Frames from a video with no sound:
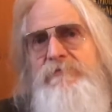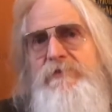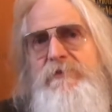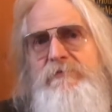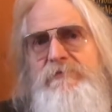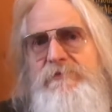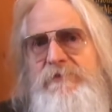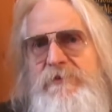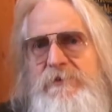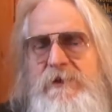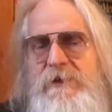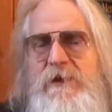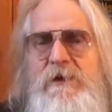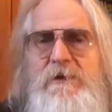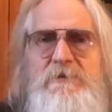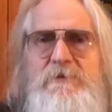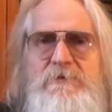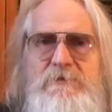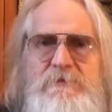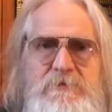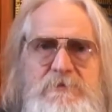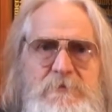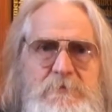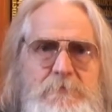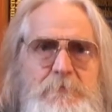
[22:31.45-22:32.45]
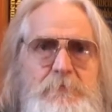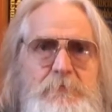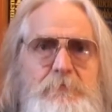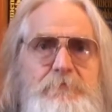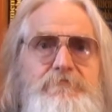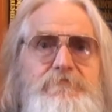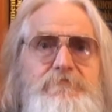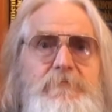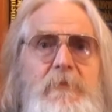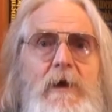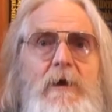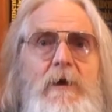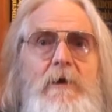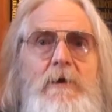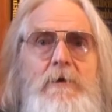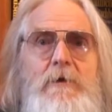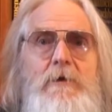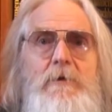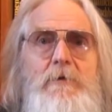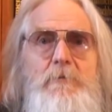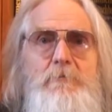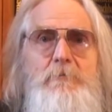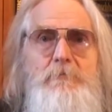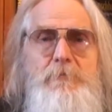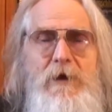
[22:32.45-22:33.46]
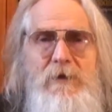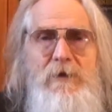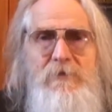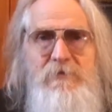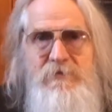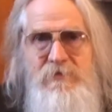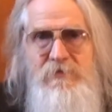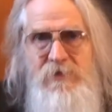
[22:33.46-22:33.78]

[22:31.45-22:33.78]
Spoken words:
50 years. But